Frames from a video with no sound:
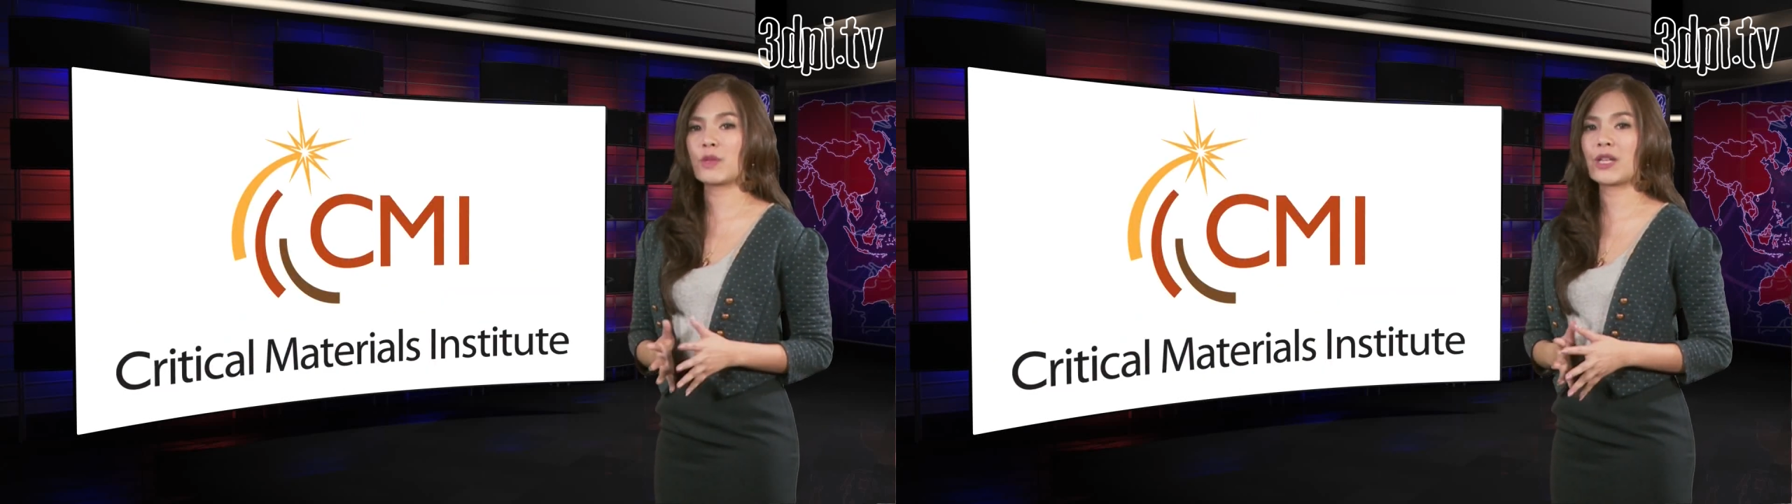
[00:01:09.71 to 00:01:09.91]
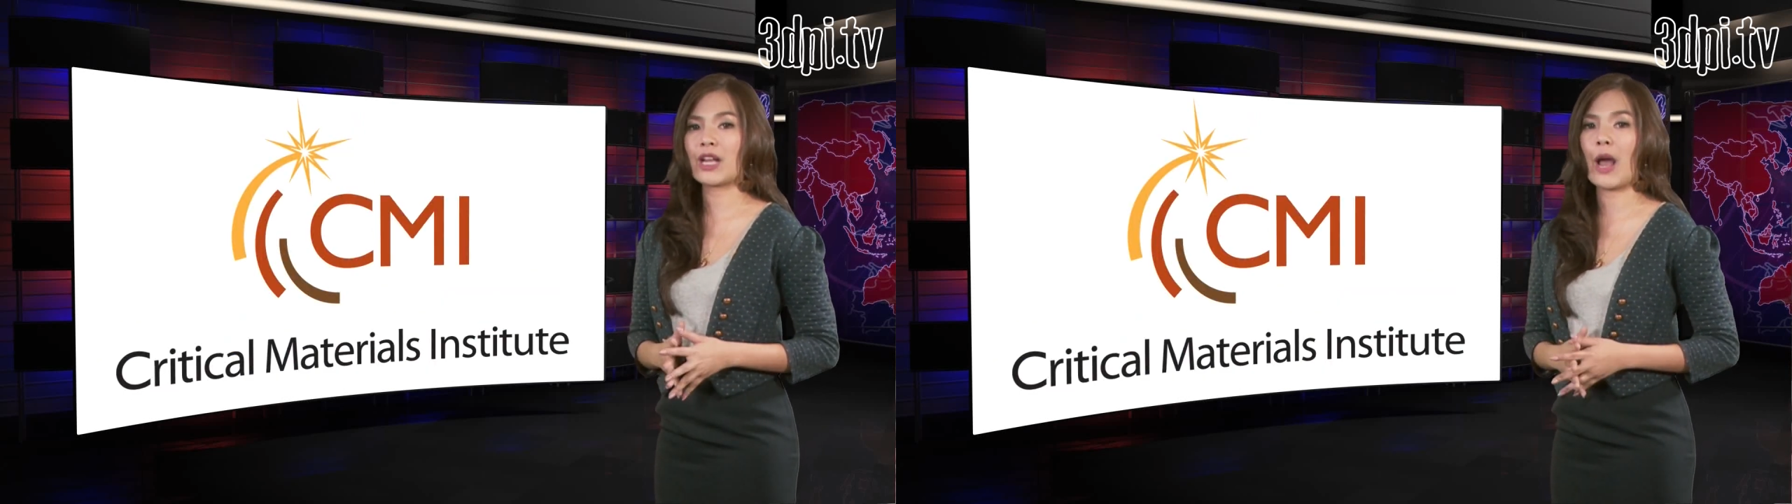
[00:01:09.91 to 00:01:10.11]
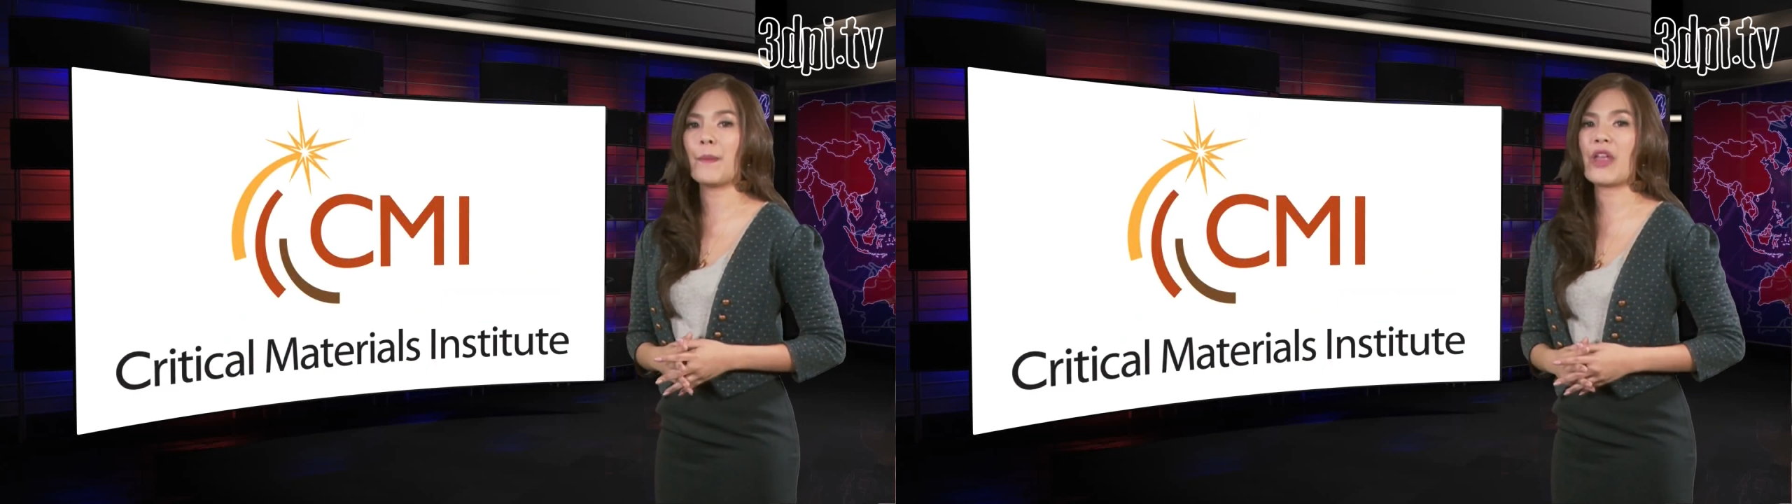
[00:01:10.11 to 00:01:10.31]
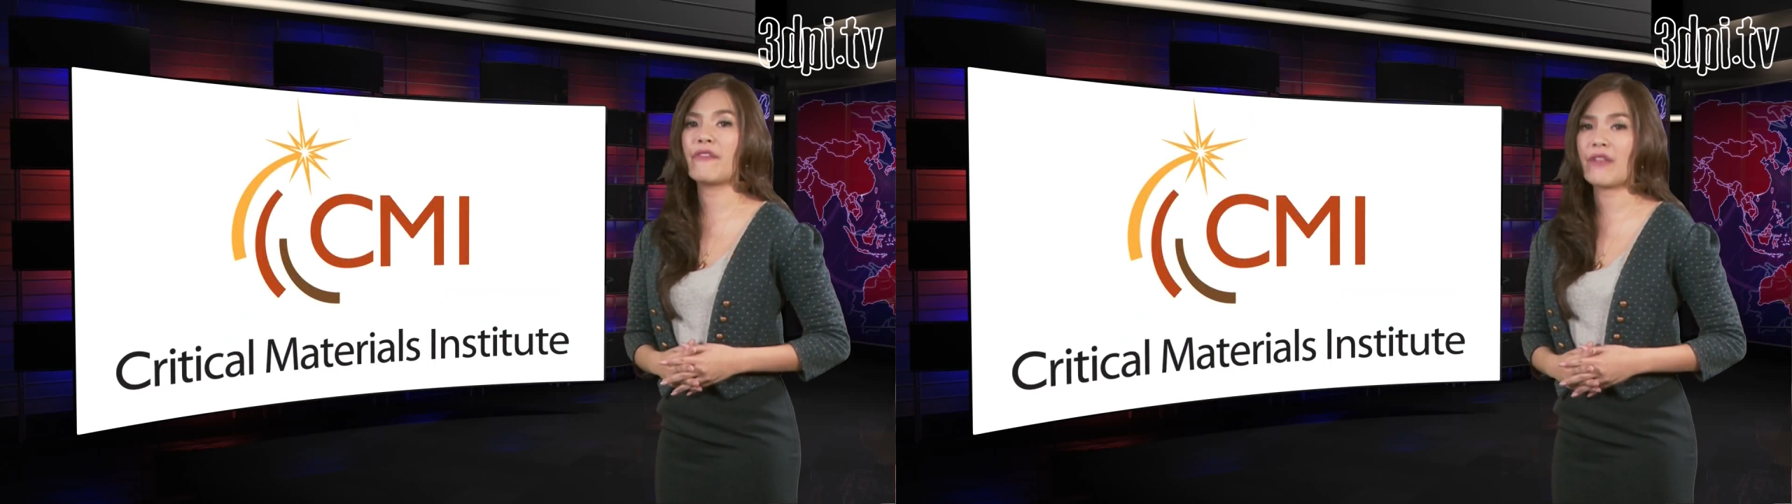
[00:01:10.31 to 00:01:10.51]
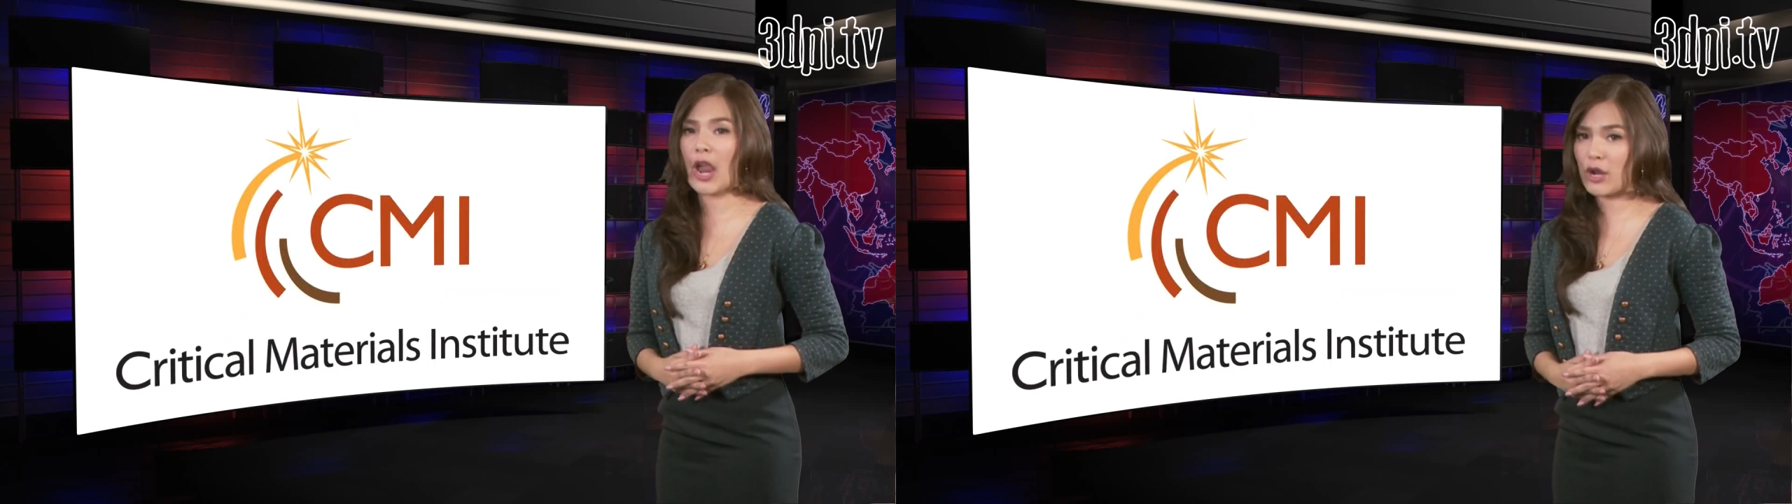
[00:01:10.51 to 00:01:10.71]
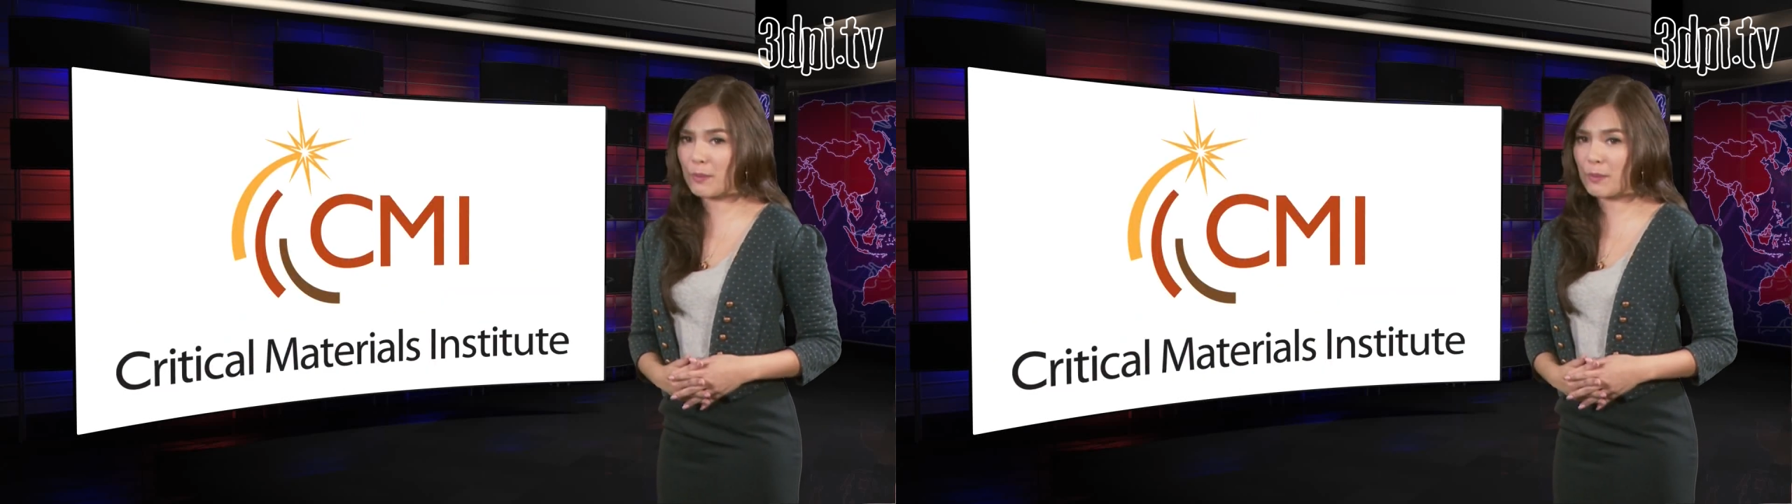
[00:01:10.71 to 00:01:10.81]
become a very